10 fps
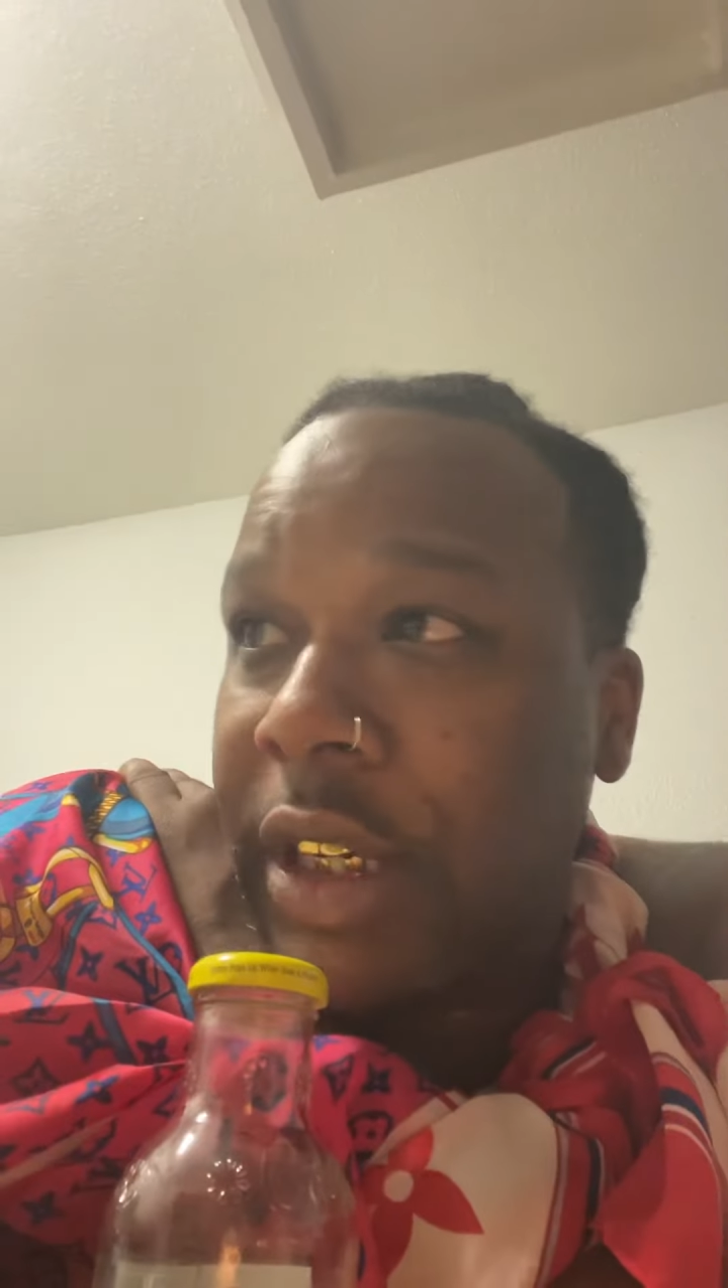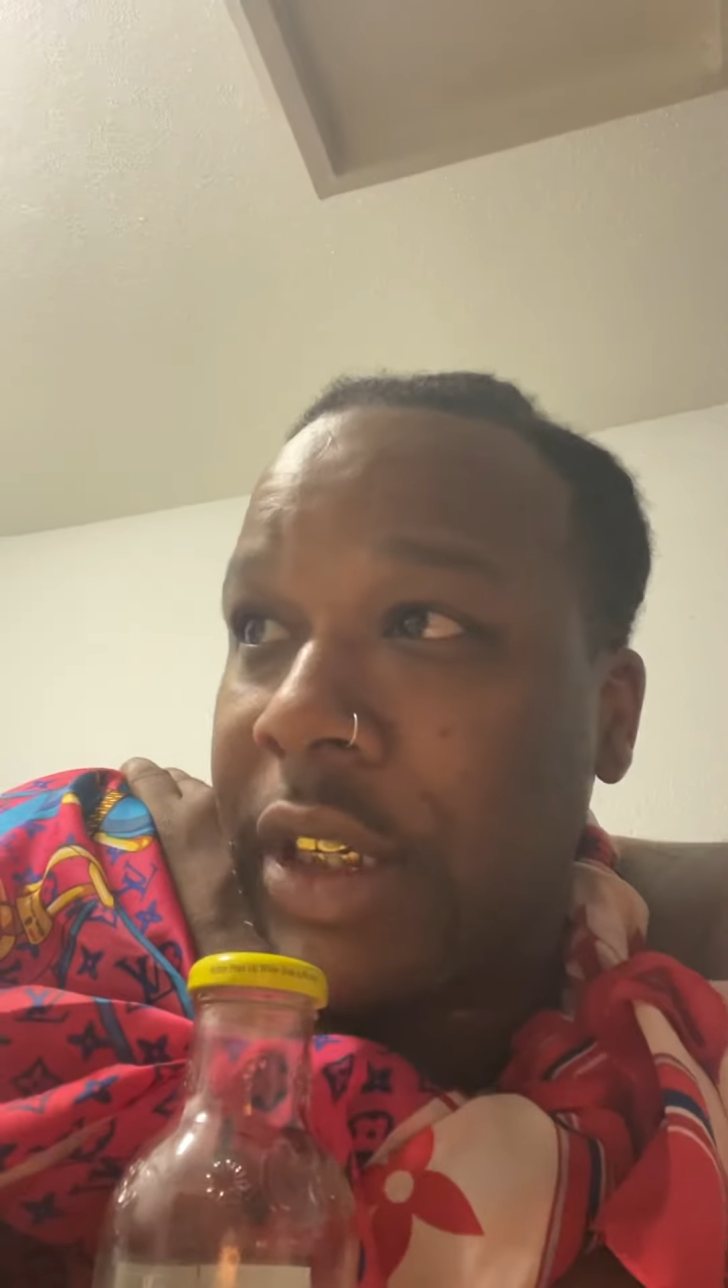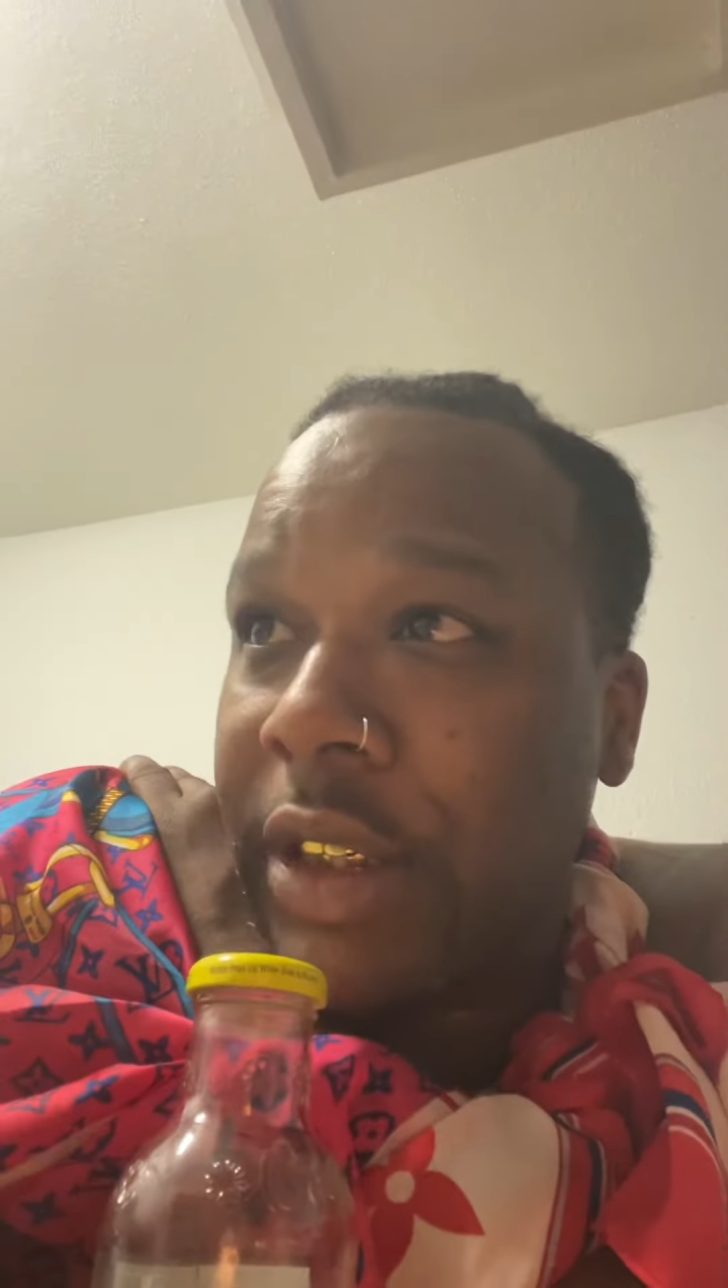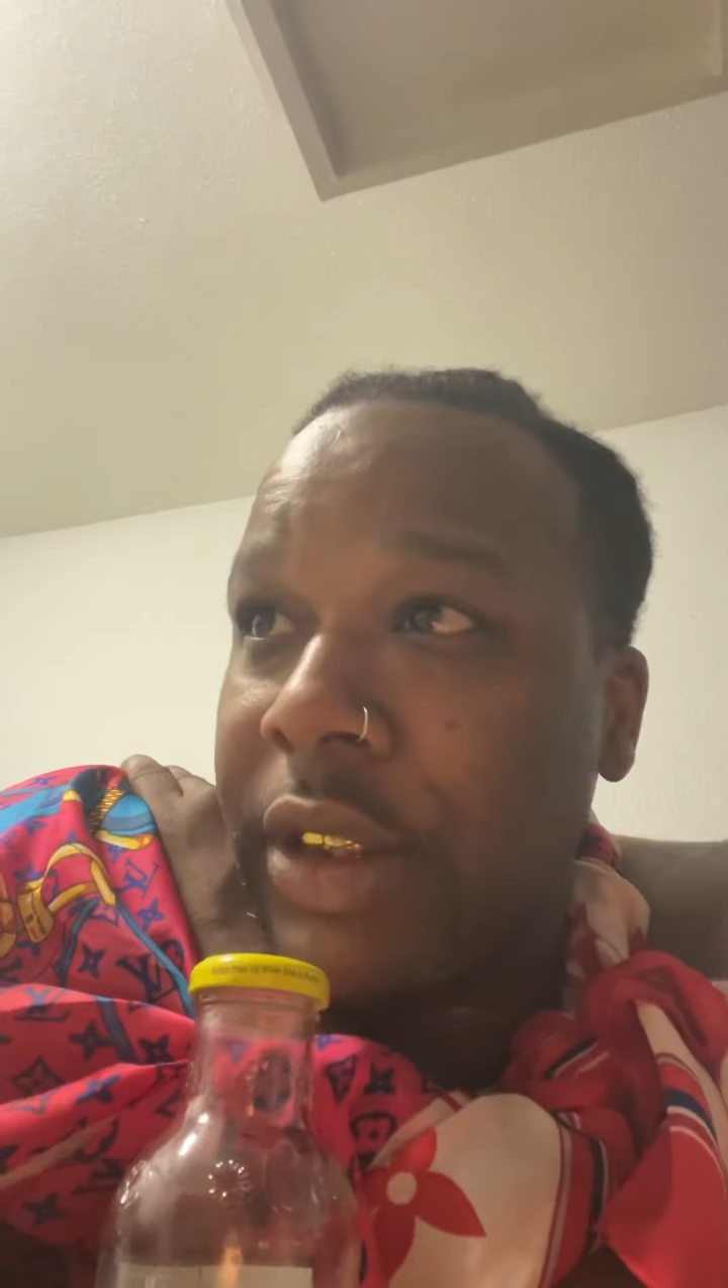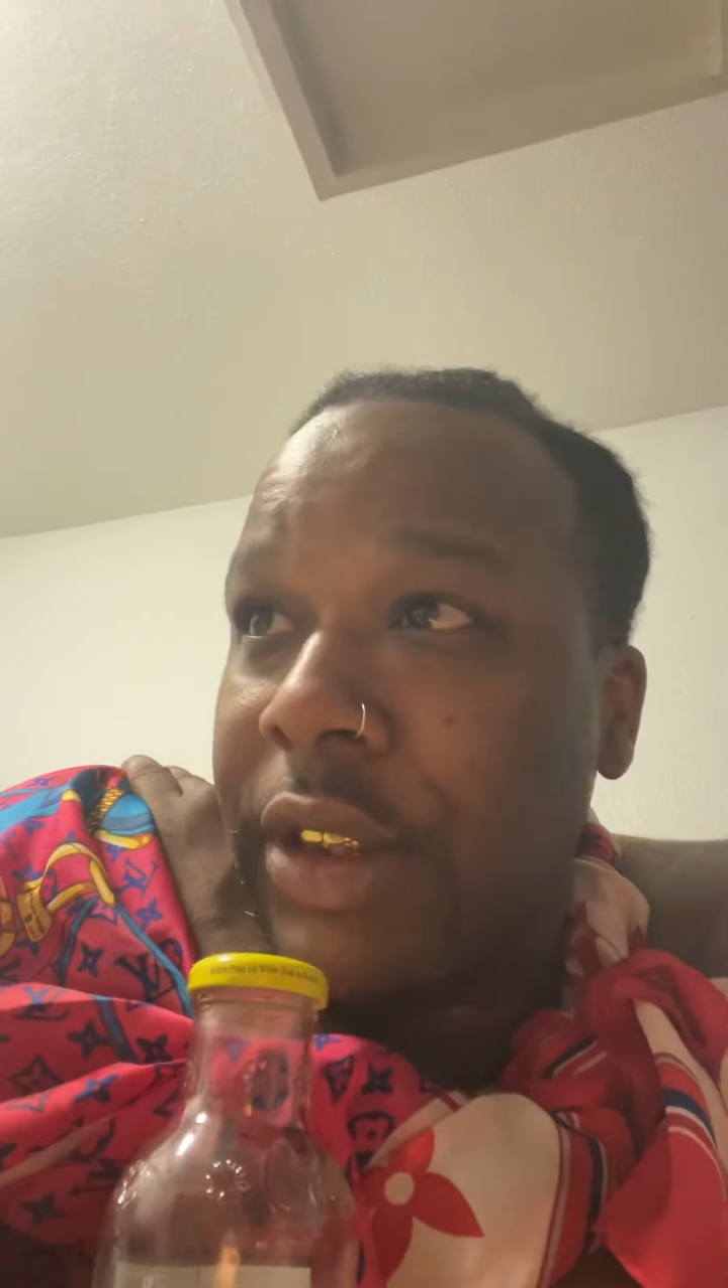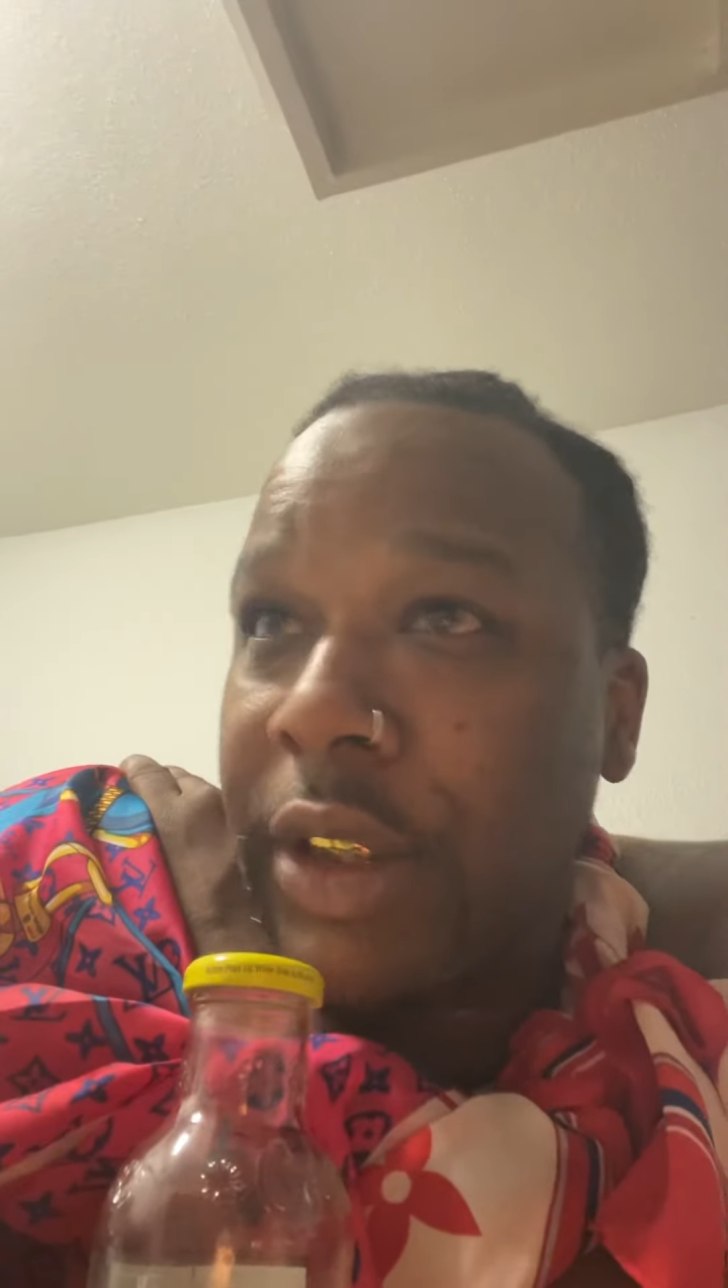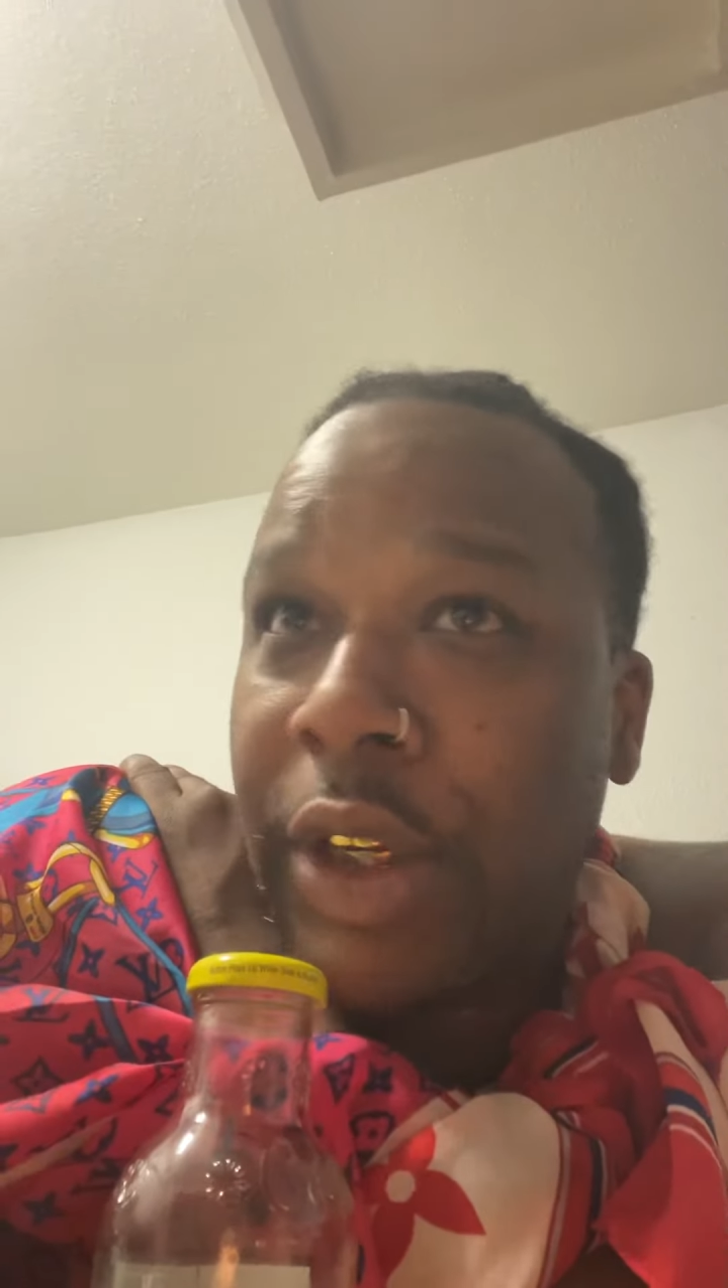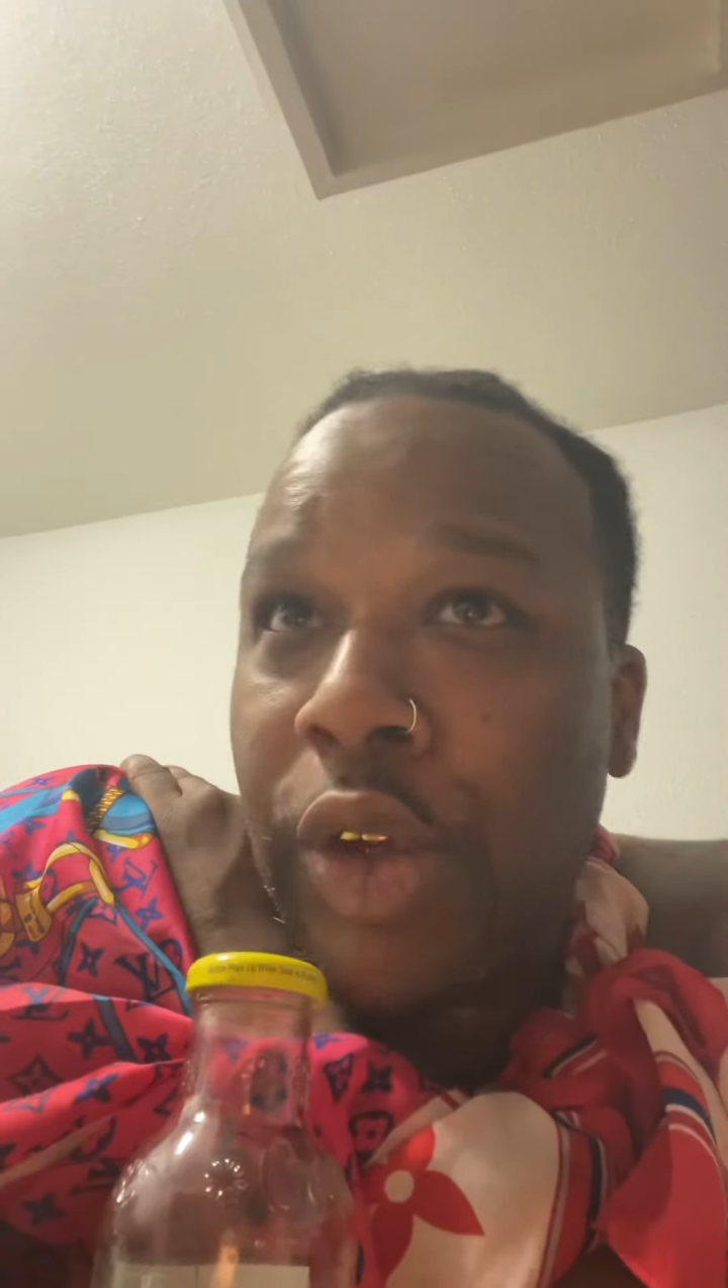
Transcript: And